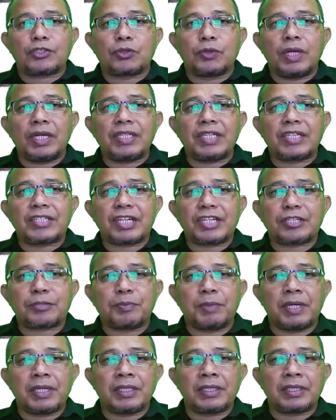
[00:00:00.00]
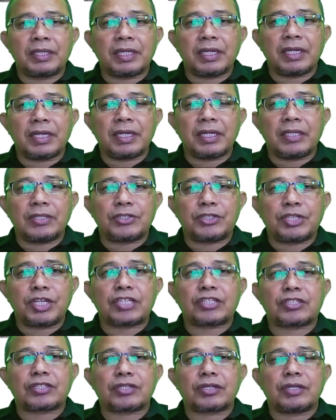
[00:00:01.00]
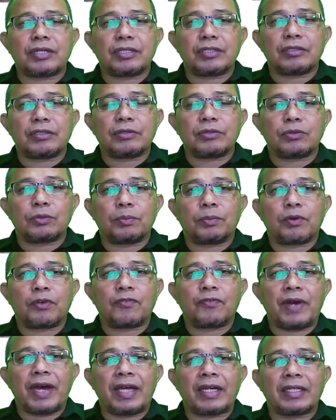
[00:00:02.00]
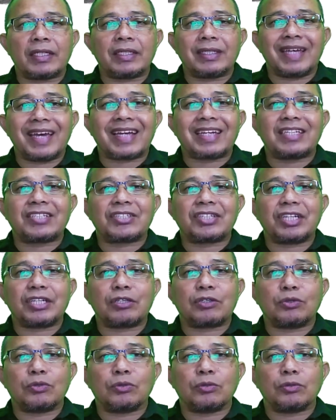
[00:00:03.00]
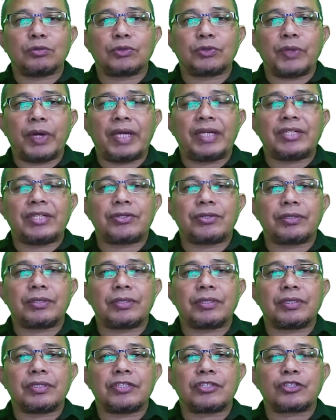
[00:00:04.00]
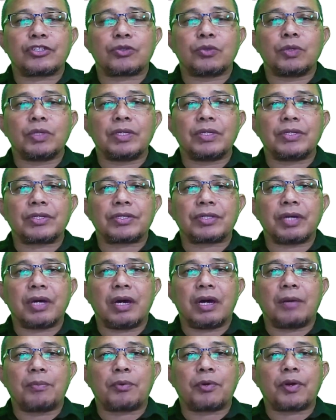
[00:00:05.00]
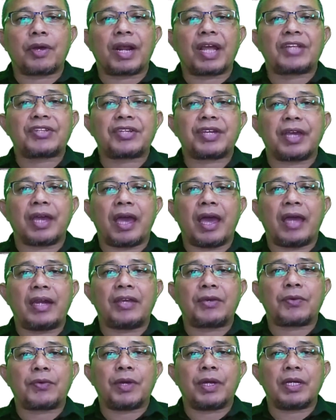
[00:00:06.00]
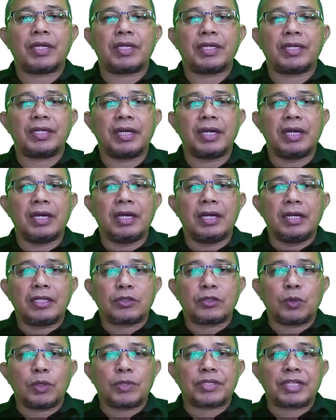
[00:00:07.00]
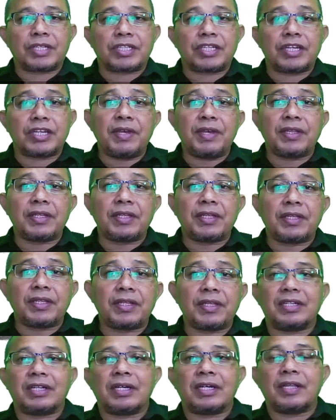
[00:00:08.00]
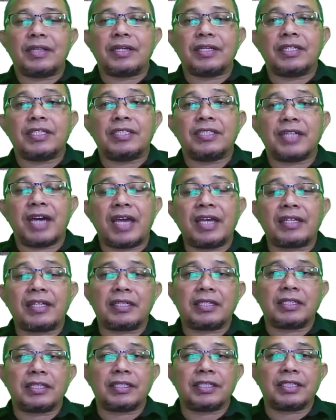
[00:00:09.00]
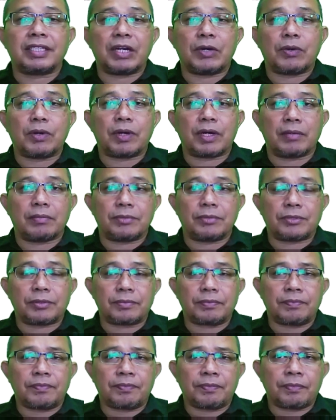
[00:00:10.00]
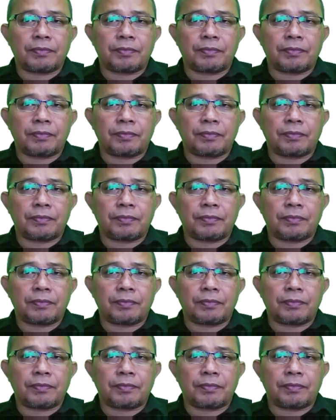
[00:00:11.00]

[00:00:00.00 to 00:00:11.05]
Student assessment seeks to provide a diagnostic tool to ensure students are progressing adequately towards achieving the desired learning outcomes.